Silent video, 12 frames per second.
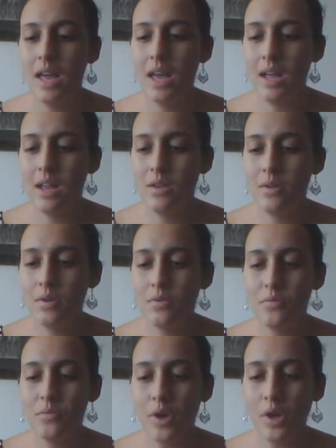and you
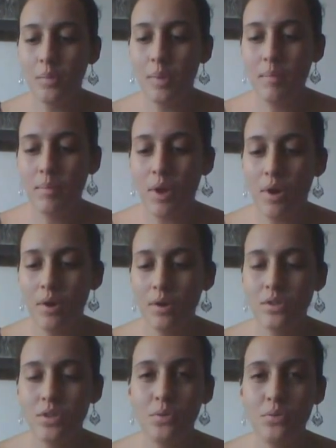can follow my
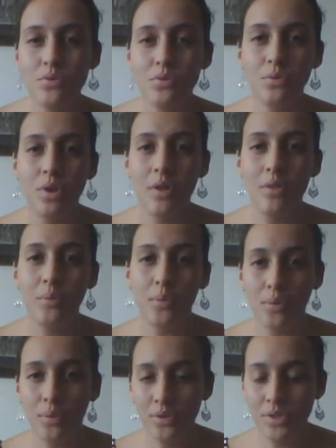blog,
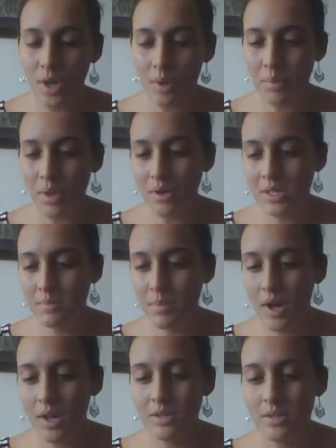
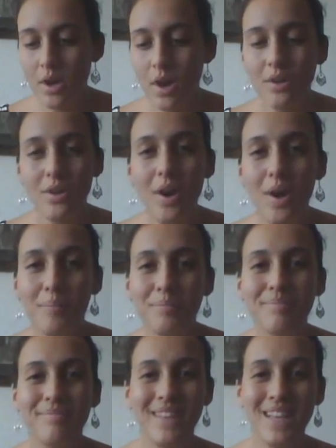
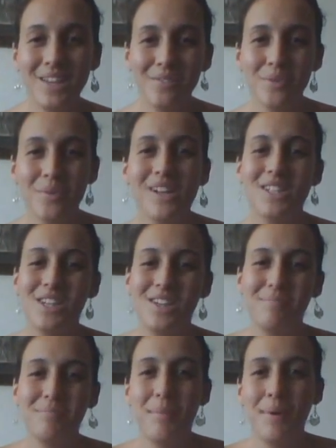don'tdroolonthewool.blogspot.com. Thank you for
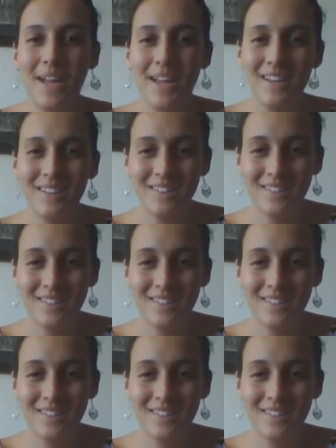watching. Bye-bye.